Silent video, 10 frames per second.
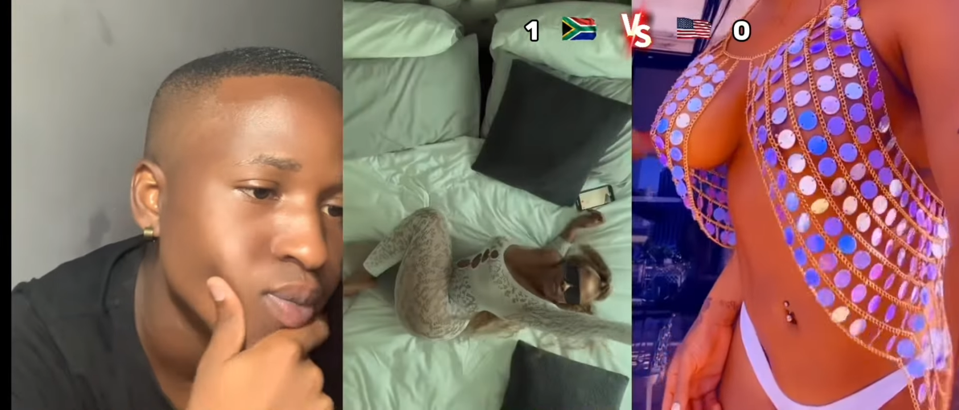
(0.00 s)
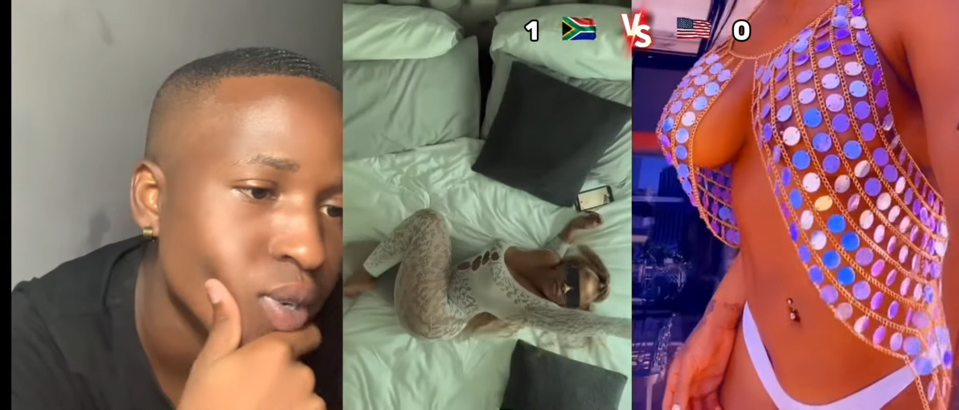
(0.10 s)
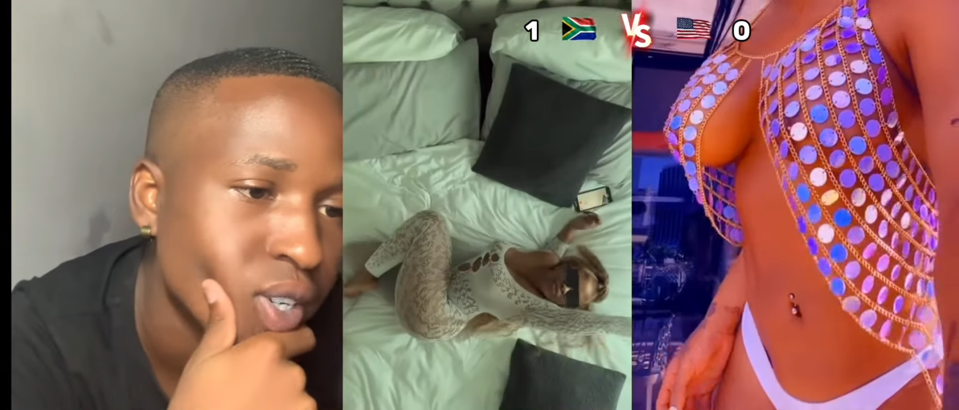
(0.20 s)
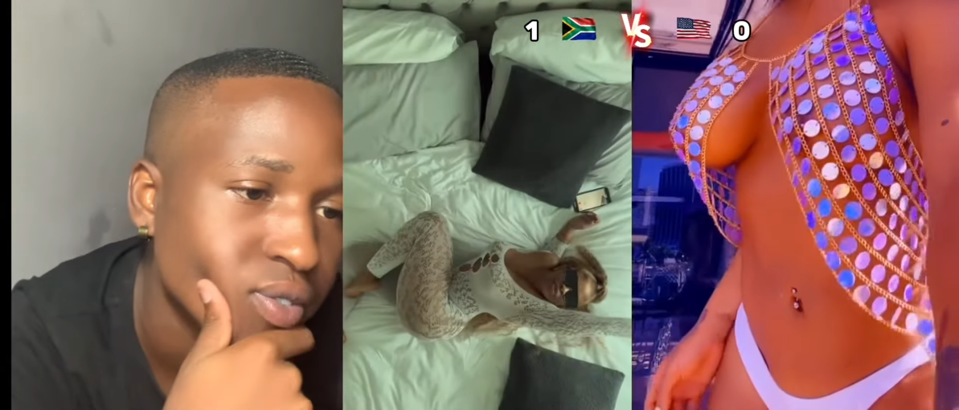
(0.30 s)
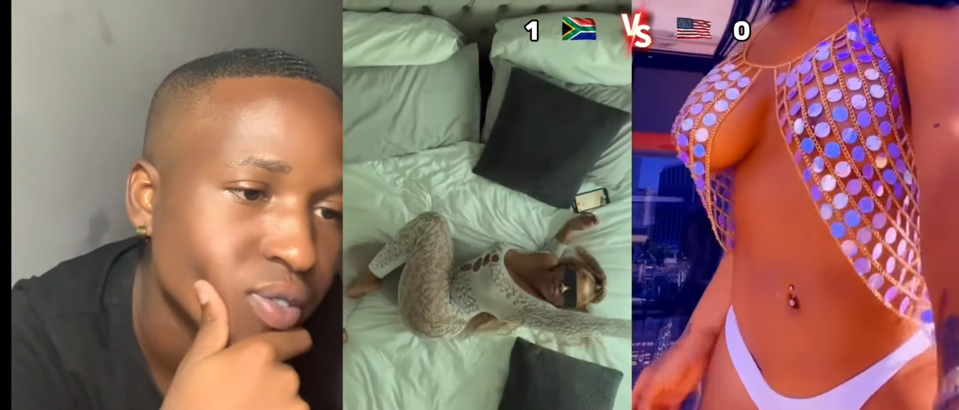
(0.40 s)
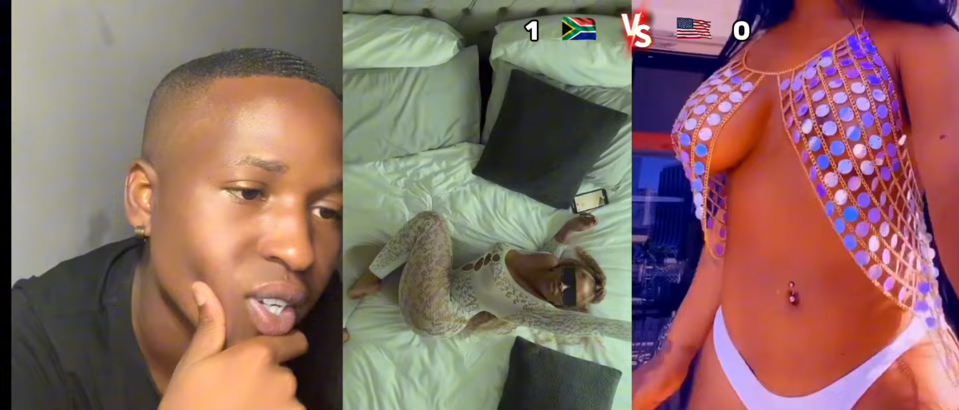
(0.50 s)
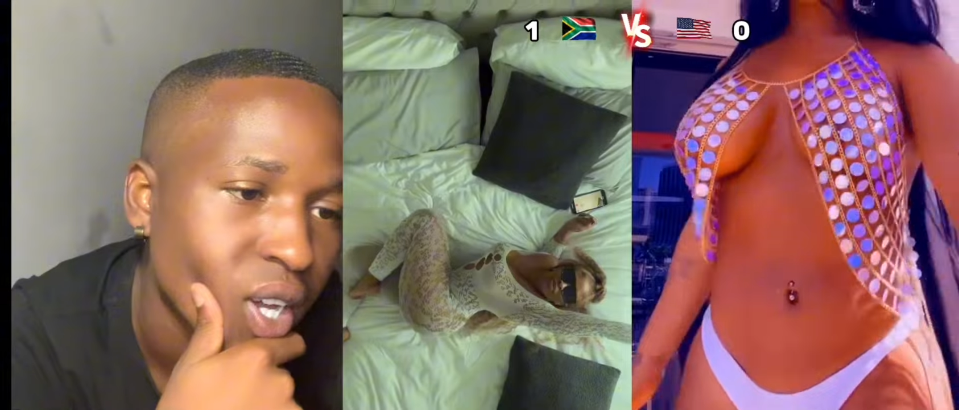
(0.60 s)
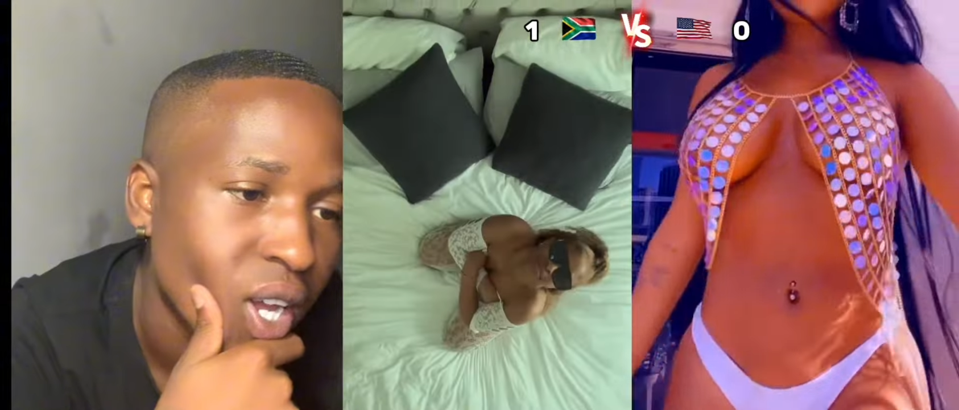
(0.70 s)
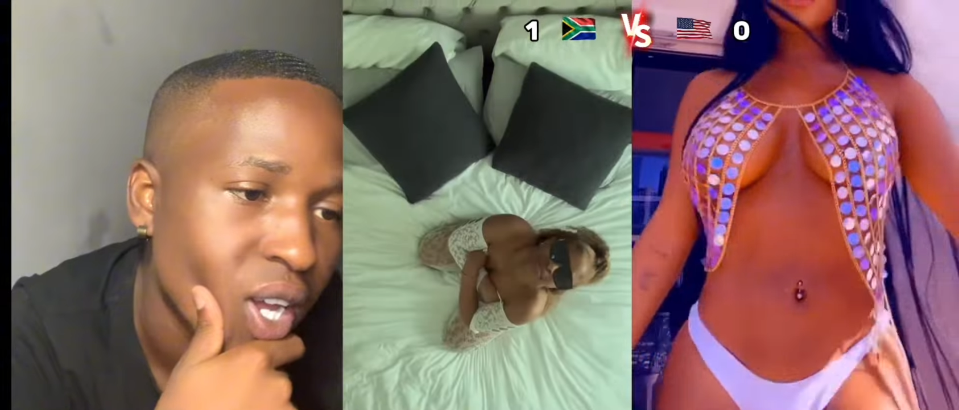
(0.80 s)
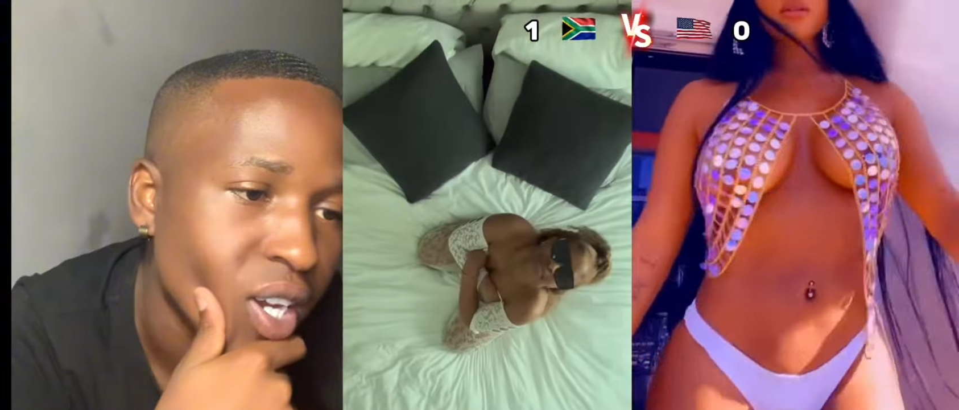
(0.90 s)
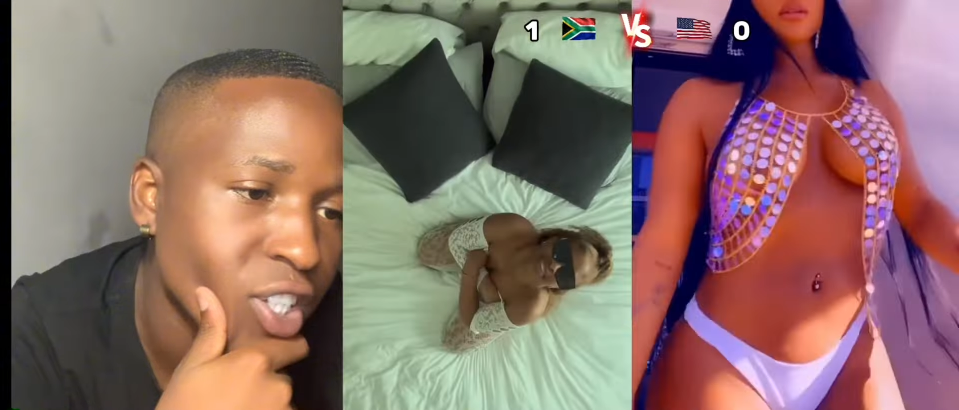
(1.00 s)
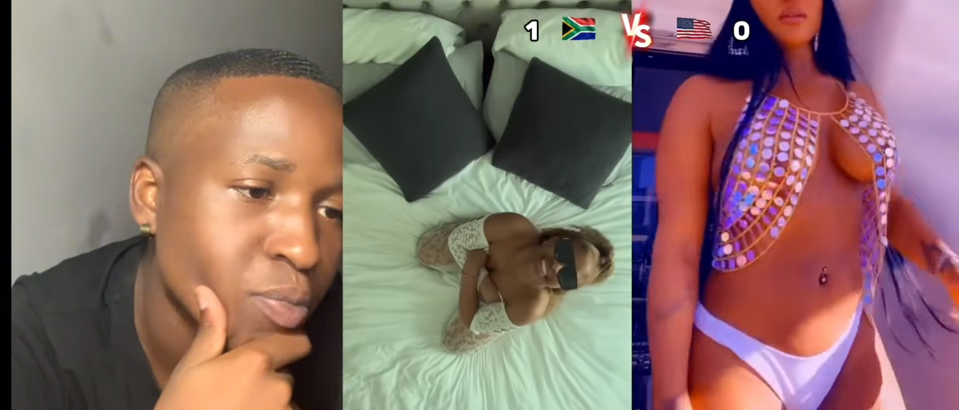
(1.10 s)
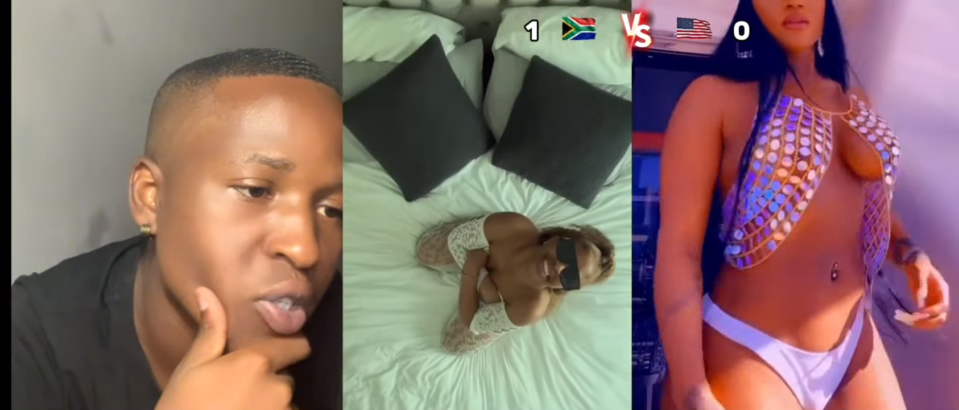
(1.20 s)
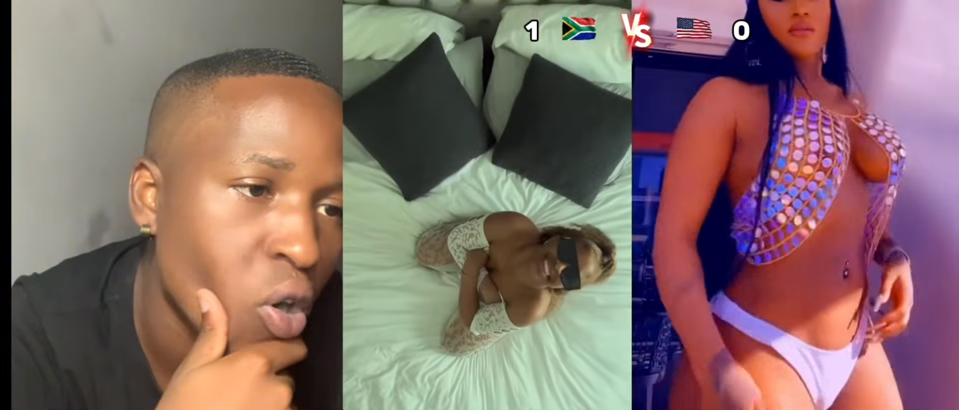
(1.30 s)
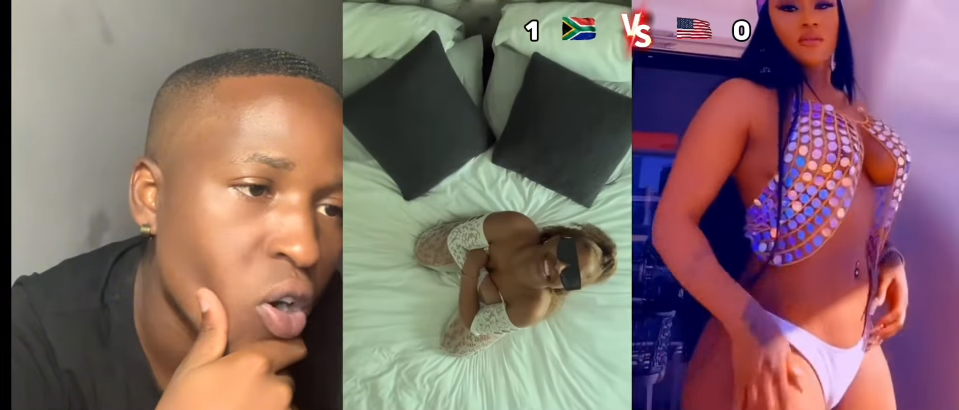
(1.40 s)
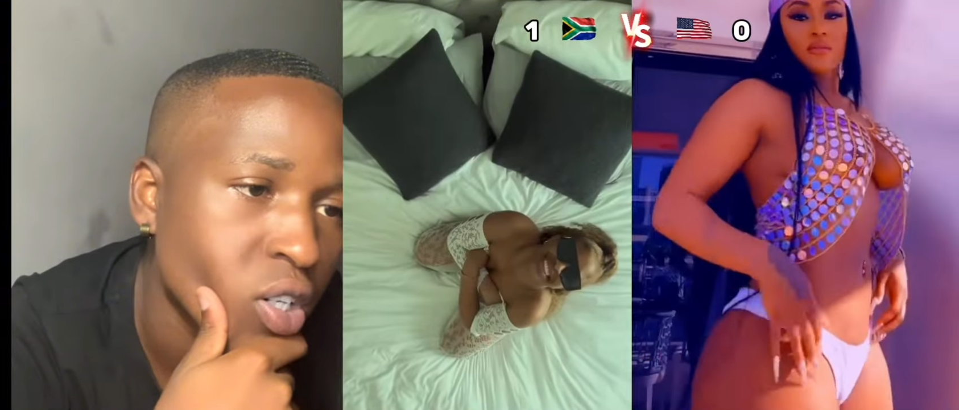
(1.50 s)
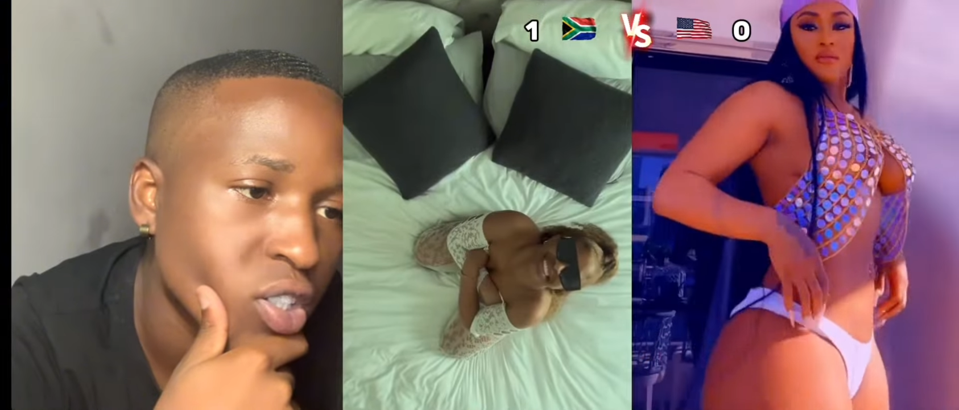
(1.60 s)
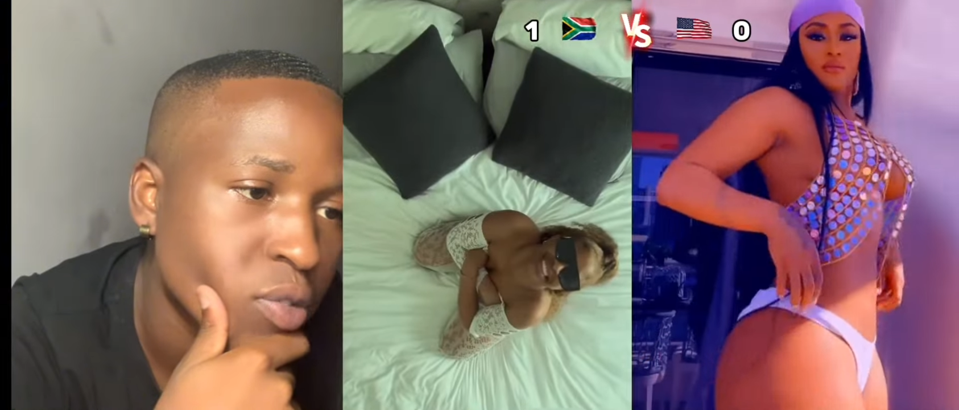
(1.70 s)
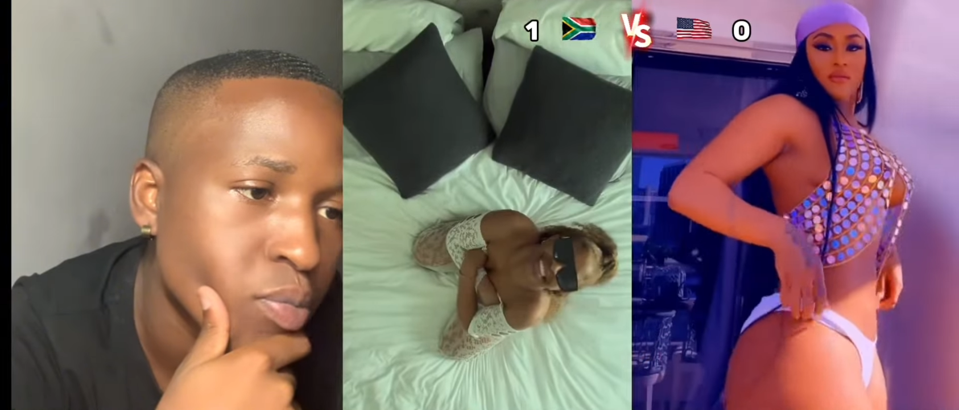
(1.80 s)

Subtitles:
bruv. Let's be honest,